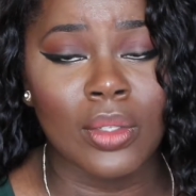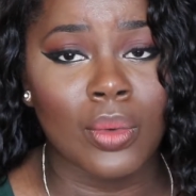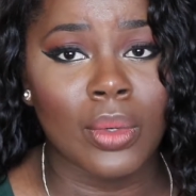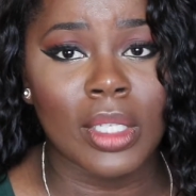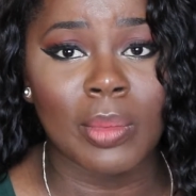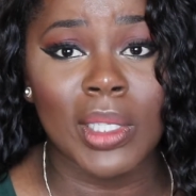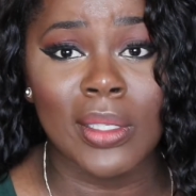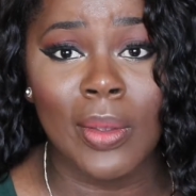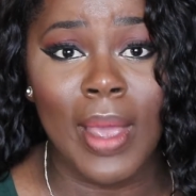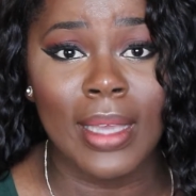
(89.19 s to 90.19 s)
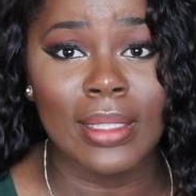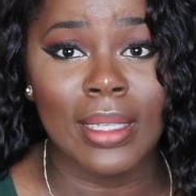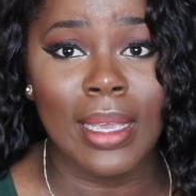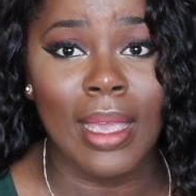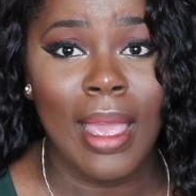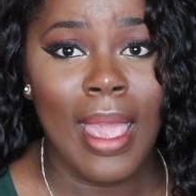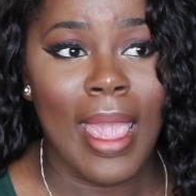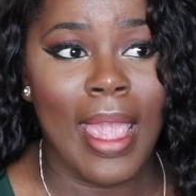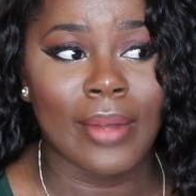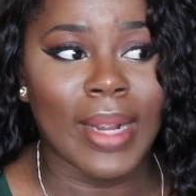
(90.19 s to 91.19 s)
School has been so hectic,
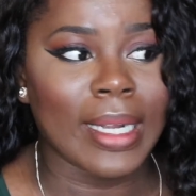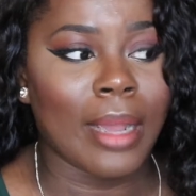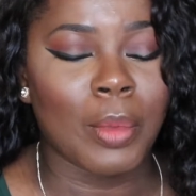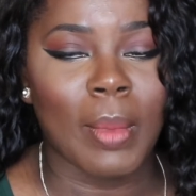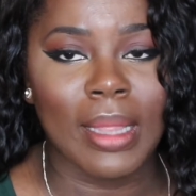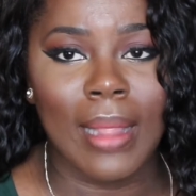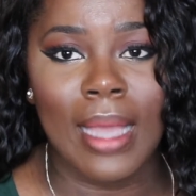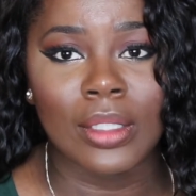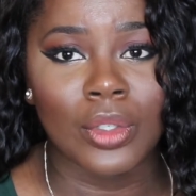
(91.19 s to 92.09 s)
and right now I'm in my last